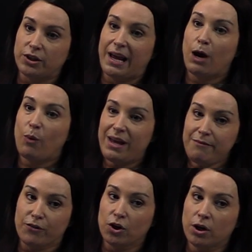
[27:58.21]

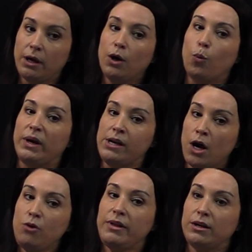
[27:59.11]
However, we
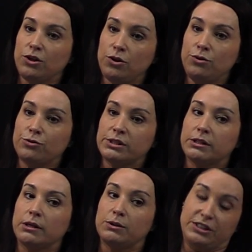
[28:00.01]
know that use
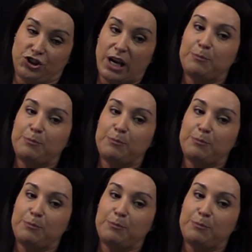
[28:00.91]
shapes